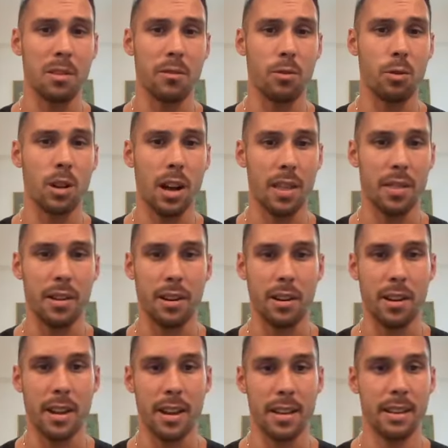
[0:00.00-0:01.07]
if we're not there
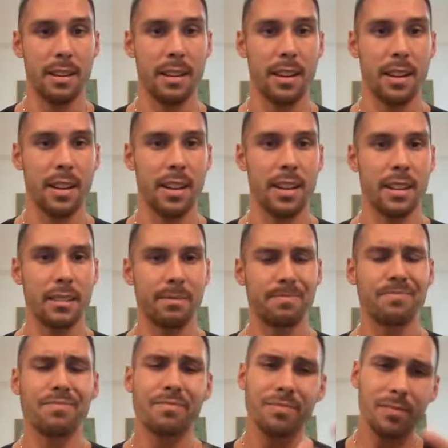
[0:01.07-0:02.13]
yet.
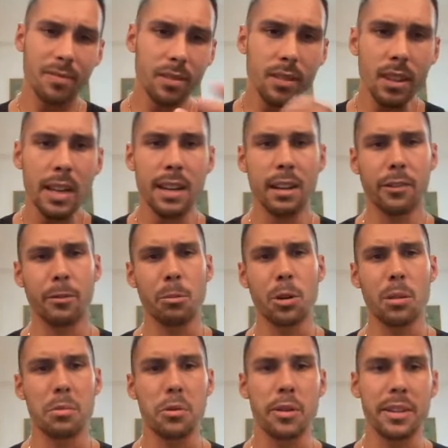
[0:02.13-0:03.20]
Here from
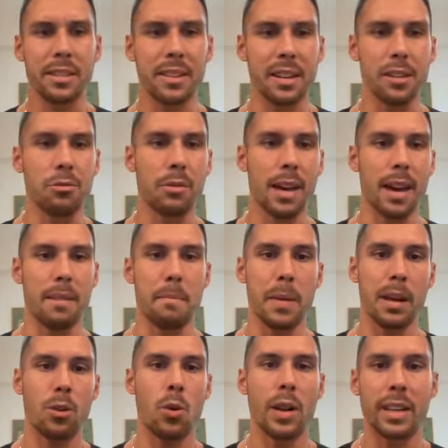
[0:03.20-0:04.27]
Crypto Insight UK,
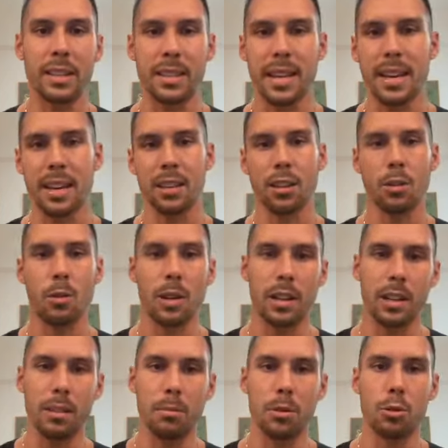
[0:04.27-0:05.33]
Bitcoin has taken
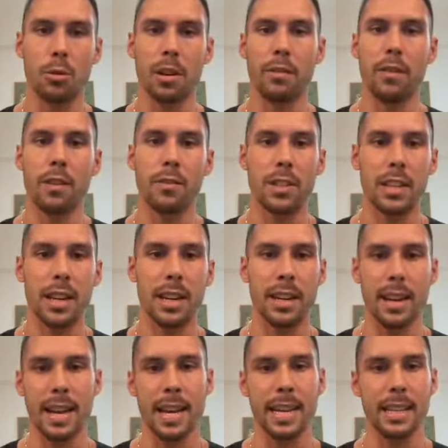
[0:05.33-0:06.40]
liquidity between
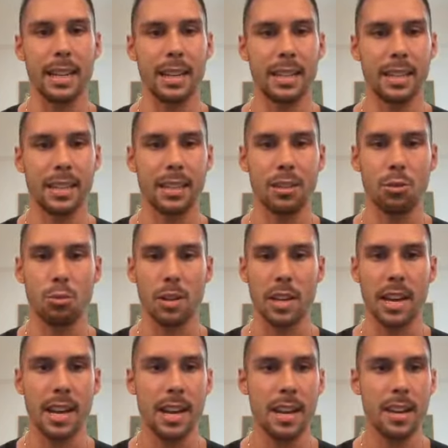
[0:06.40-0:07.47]
58 and
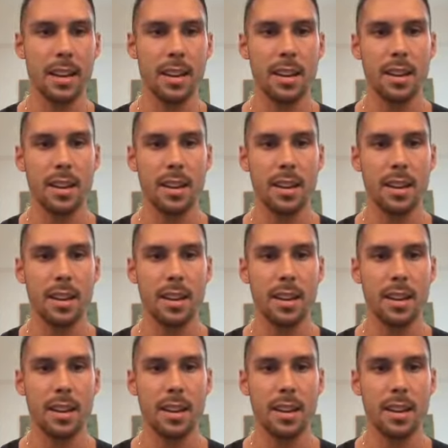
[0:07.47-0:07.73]
63K.